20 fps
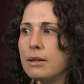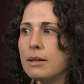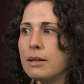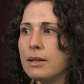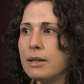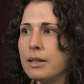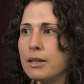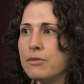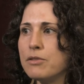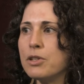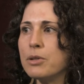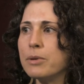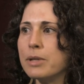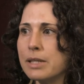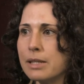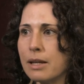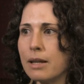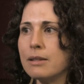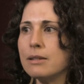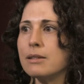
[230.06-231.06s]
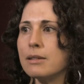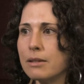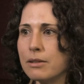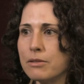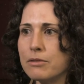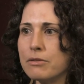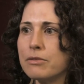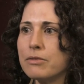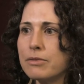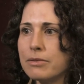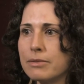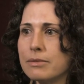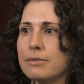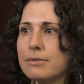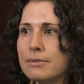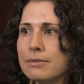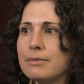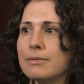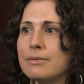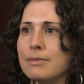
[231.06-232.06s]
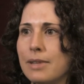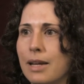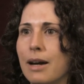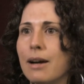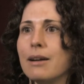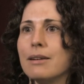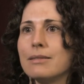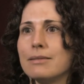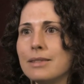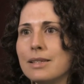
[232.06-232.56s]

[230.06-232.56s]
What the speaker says: it gives you a sense of, yeah,